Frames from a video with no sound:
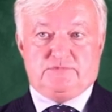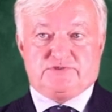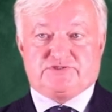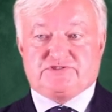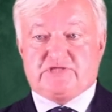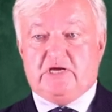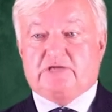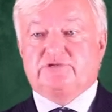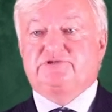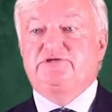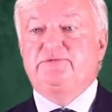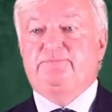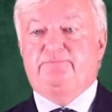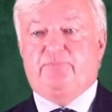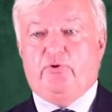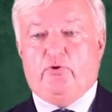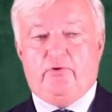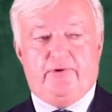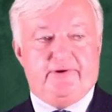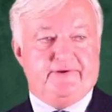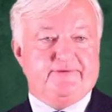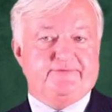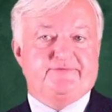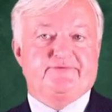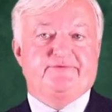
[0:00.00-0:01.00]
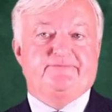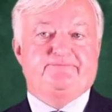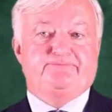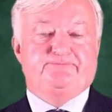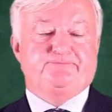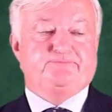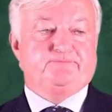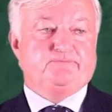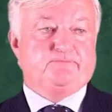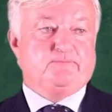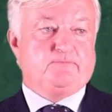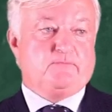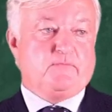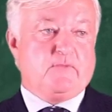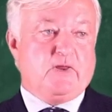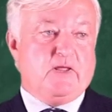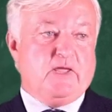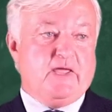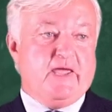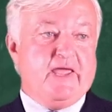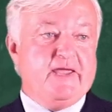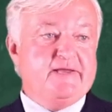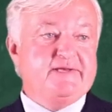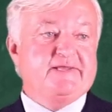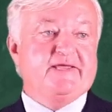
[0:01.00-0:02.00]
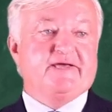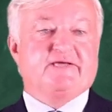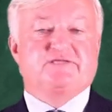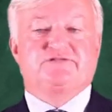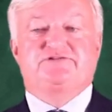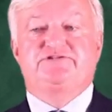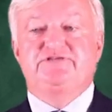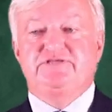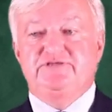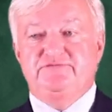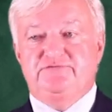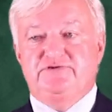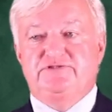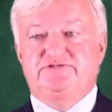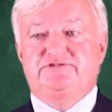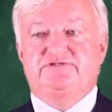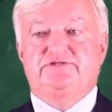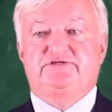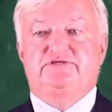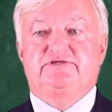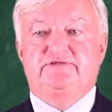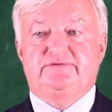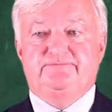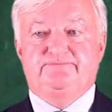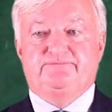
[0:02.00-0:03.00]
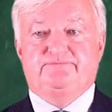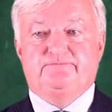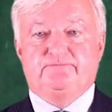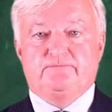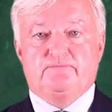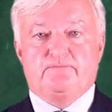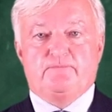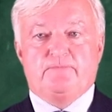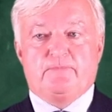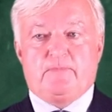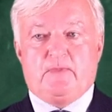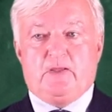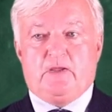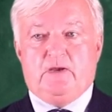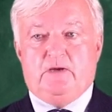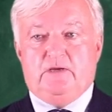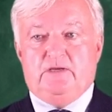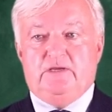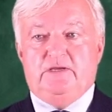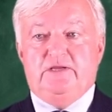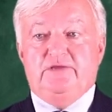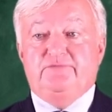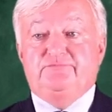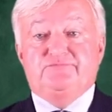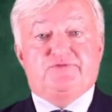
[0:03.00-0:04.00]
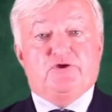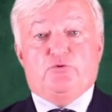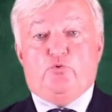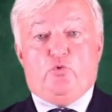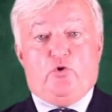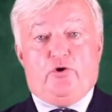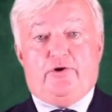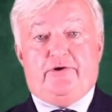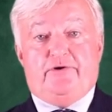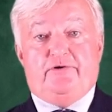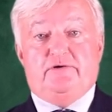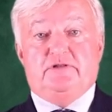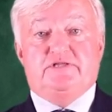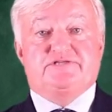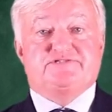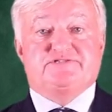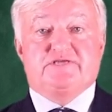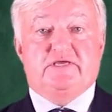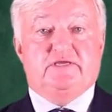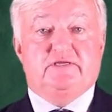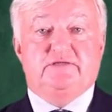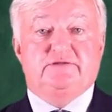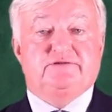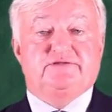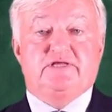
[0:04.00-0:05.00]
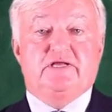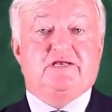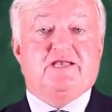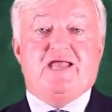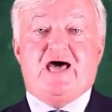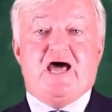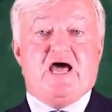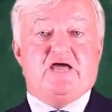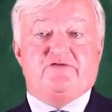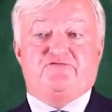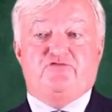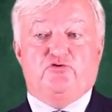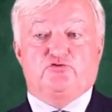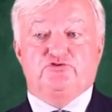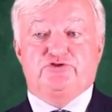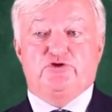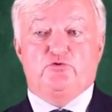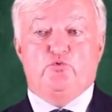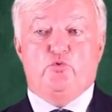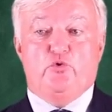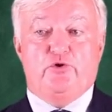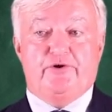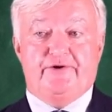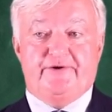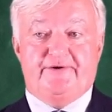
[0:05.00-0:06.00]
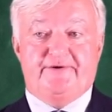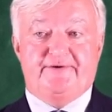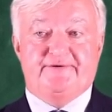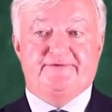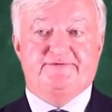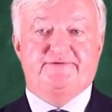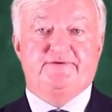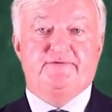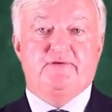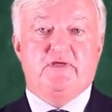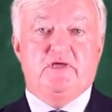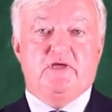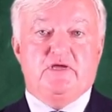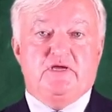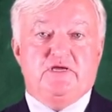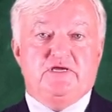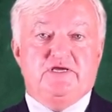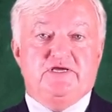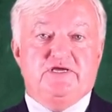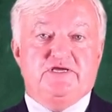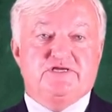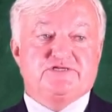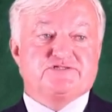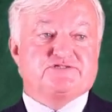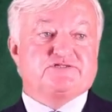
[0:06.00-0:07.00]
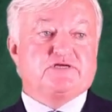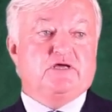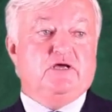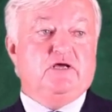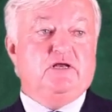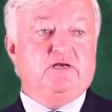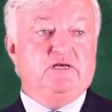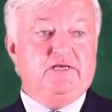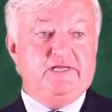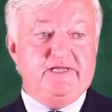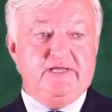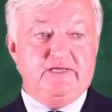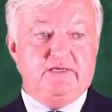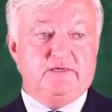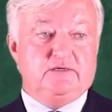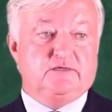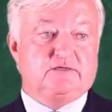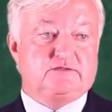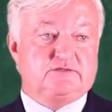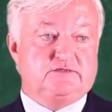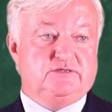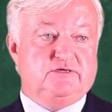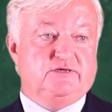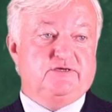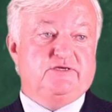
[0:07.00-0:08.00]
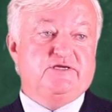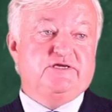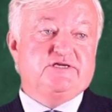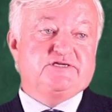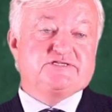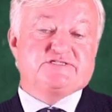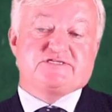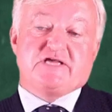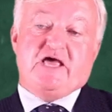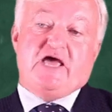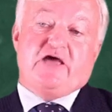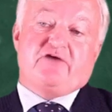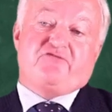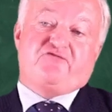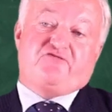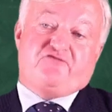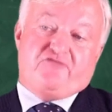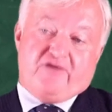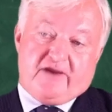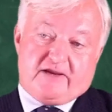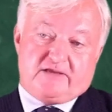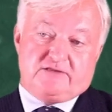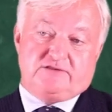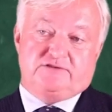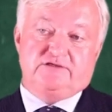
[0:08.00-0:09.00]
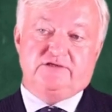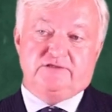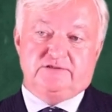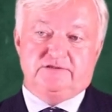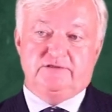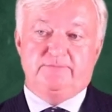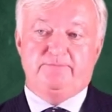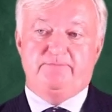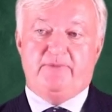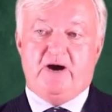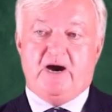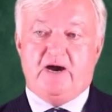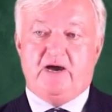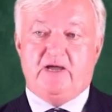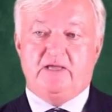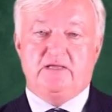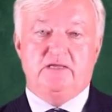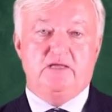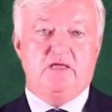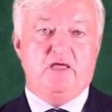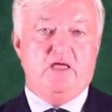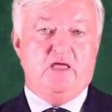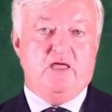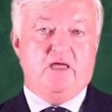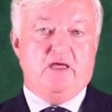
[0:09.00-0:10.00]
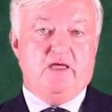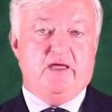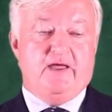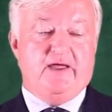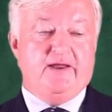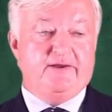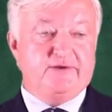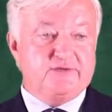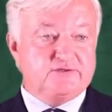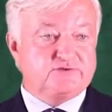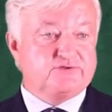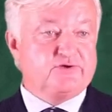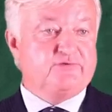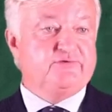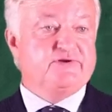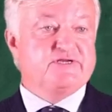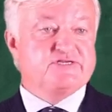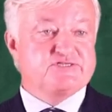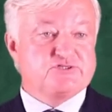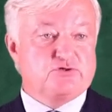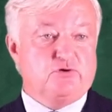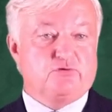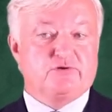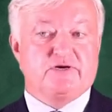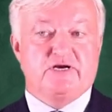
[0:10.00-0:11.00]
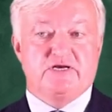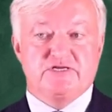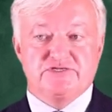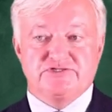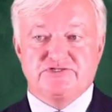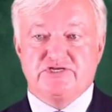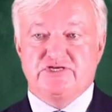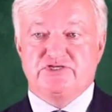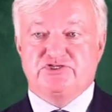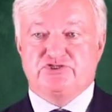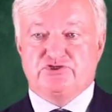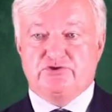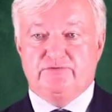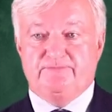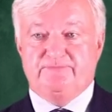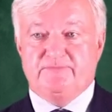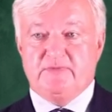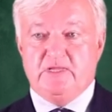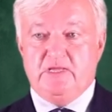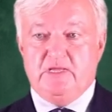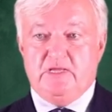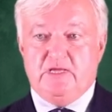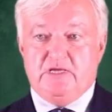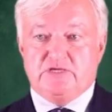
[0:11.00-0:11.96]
Starting point. Any activity in the world, in the life of the world, is linked, is affected by an international organization.